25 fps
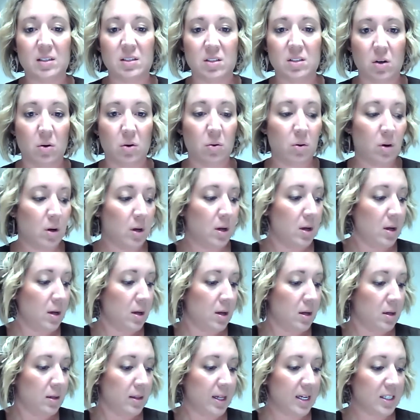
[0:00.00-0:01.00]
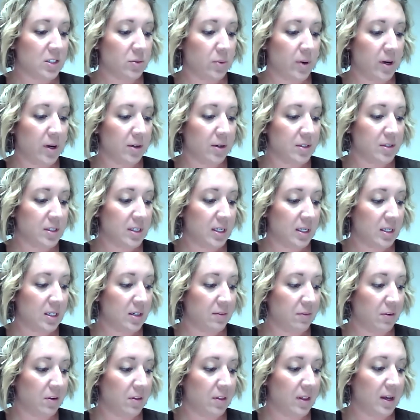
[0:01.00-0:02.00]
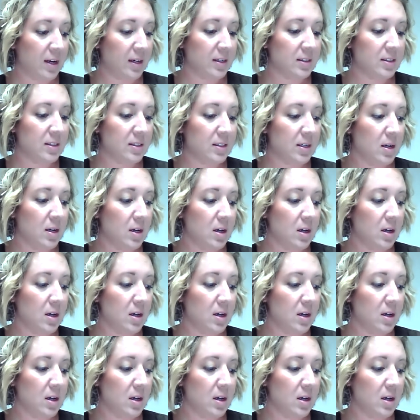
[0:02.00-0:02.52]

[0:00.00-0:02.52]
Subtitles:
So that's why you're seeing different things.